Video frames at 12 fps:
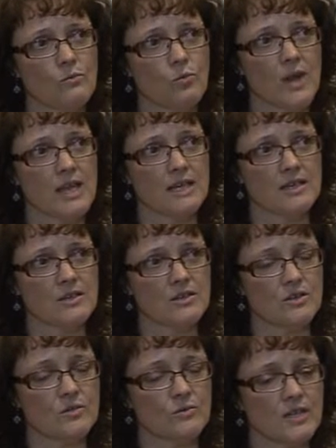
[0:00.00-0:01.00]
When
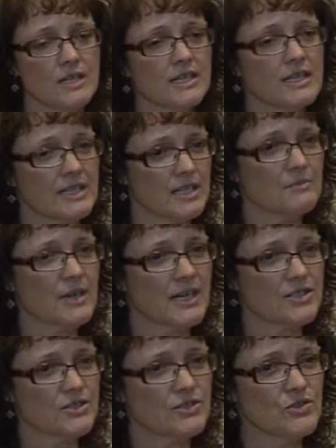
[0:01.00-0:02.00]
you're working in an
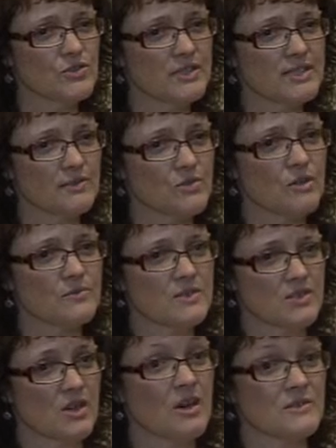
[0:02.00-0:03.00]
inpatient unit, sometimes
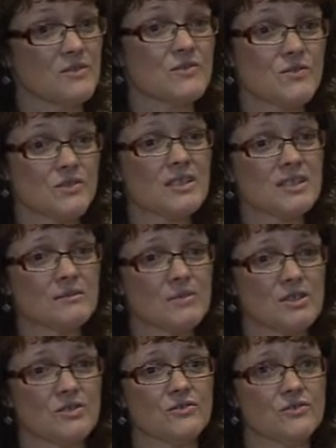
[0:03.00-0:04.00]
your time is restricted
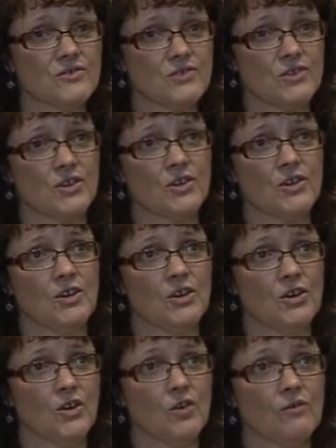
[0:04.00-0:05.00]
because
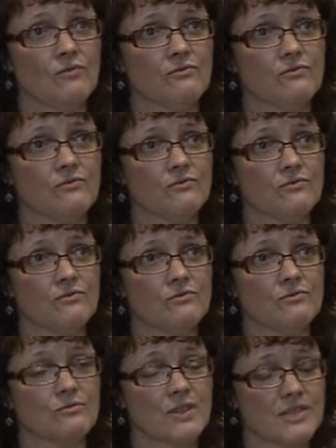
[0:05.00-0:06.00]
of
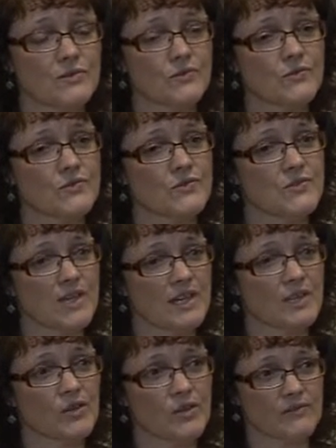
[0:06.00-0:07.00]
resources,
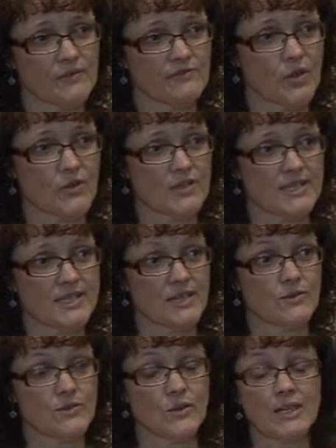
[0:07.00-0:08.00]
and a lot of the focus
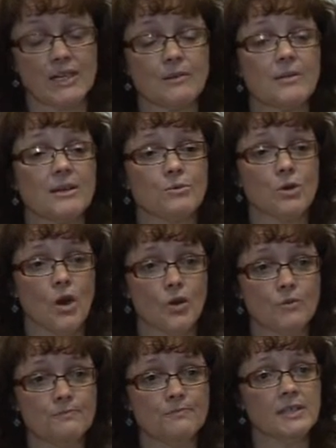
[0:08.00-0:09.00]
there is on getting people
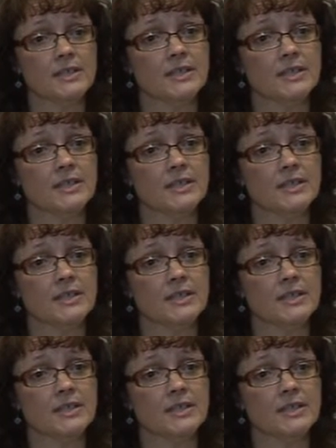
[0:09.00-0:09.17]
home.